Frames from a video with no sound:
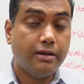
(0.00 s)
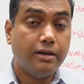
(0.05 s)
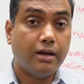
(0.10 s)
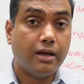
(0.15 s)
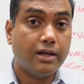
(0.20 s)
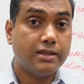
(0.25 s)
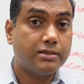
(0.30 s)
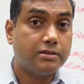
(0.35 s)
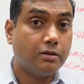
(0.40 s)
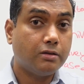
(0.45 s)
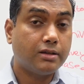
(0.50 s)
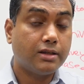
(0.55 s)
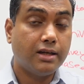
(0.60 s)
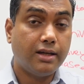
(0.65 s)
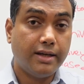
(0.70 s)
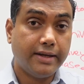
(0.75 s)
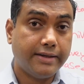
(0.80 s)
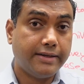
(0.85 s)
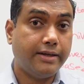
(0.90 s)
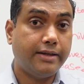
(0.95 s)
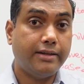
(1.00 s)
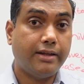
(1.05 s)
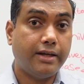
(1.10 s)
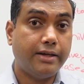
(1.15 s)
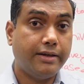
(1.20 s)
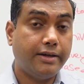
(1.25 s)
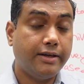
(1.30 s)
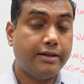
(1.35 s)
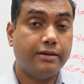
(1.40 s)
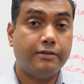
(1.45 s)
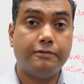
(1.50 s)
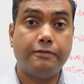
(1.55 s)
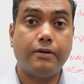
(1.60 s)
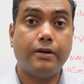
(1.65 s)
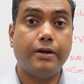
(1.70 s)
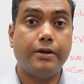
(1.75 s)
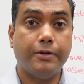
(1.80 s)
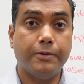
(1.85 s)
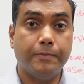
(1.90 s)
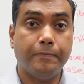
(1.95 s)
has not collected that data
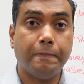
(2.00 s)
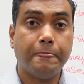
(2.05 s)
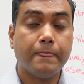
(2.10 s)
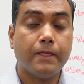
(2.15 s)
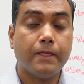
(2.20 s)
for you.